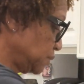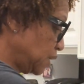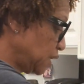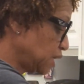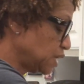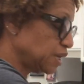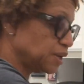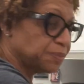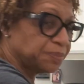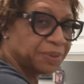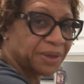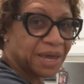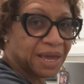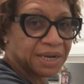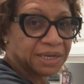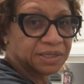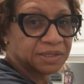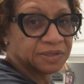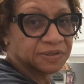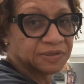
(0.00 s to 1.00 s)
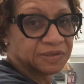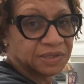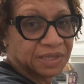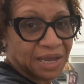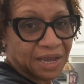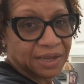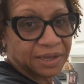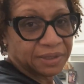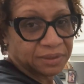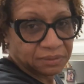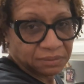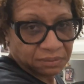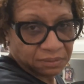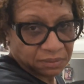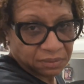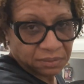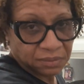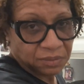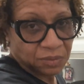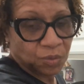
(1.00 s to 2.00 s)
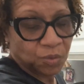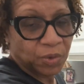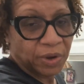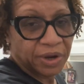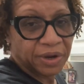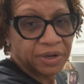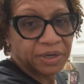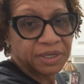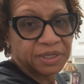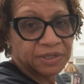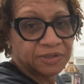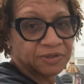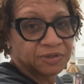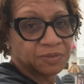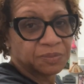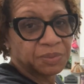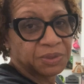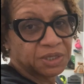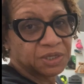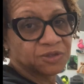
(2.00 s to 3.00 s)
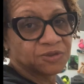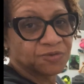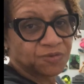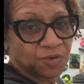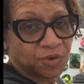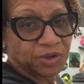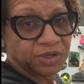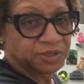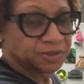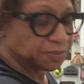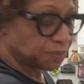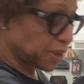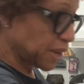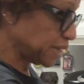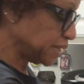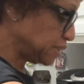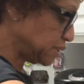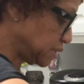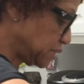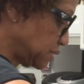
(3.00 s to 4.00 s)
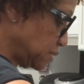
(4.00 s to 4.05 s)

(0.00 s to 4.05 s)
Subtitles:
And their palate is not where it needs to be as far as spice.